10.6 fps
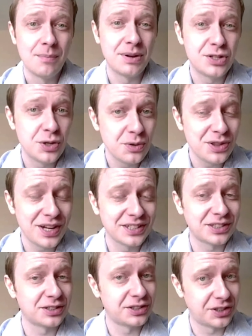But two
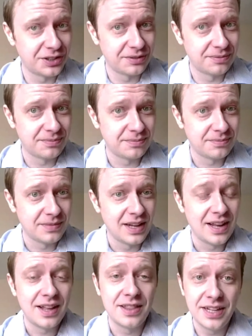things are certain.
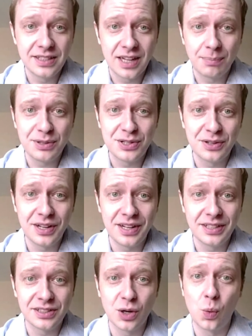These
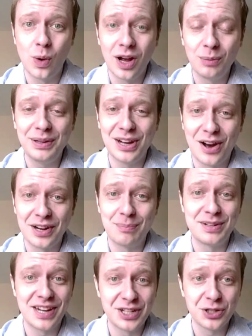opportunities go well beyond a
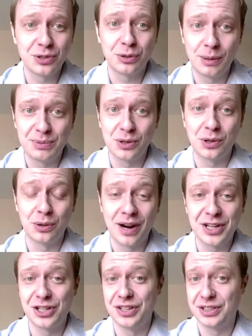potential crypto
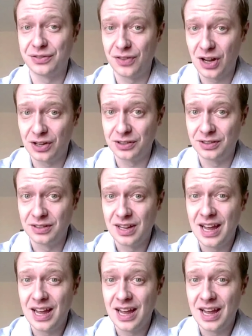correction this fall,